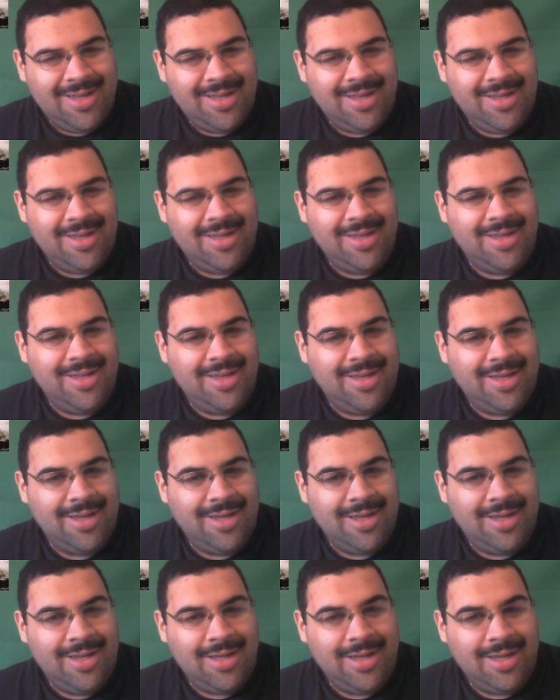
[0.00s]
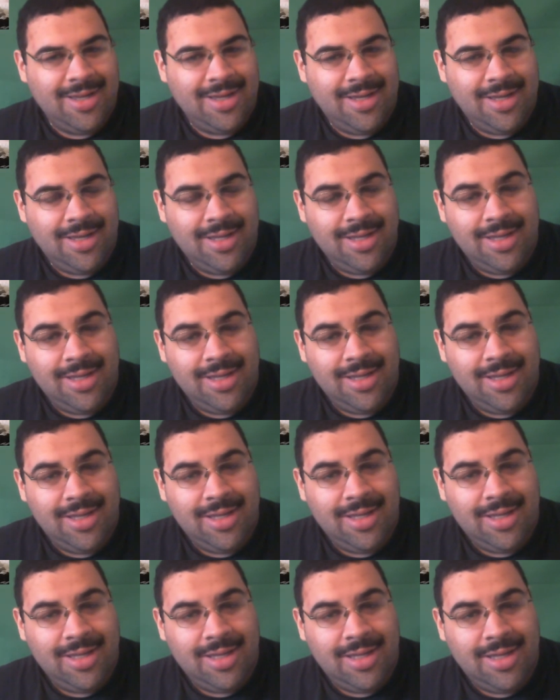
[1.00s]

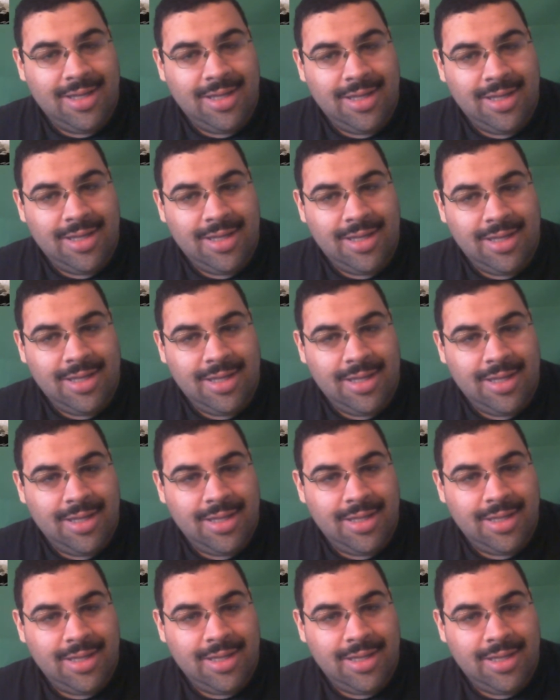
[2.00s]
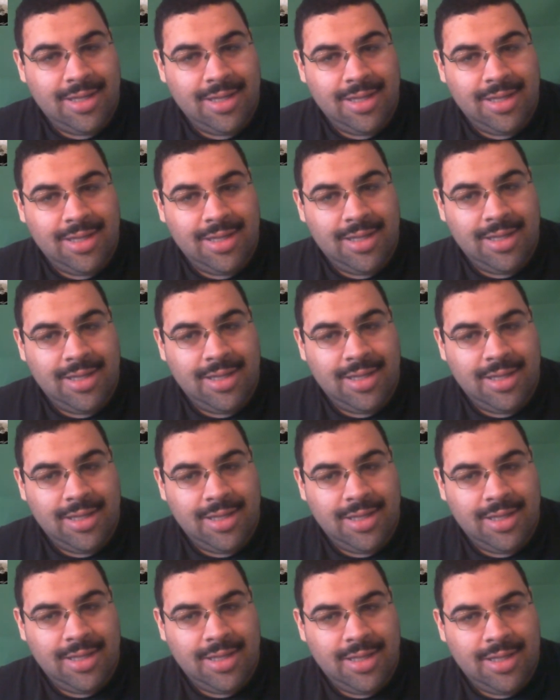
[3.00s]

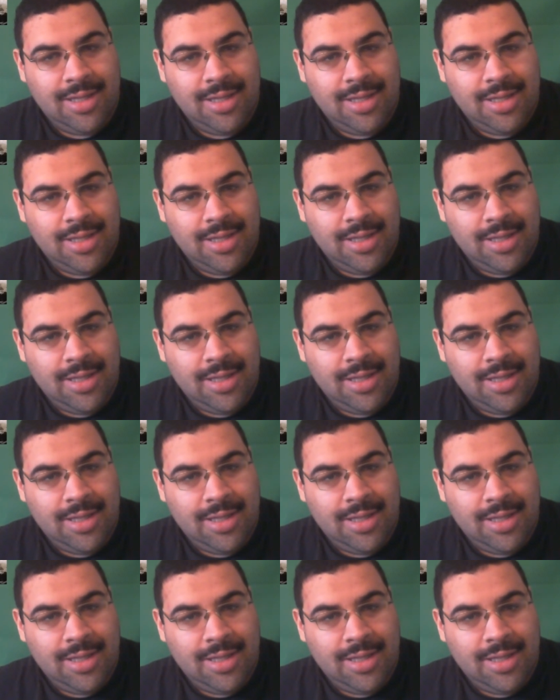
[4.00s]
[no speech]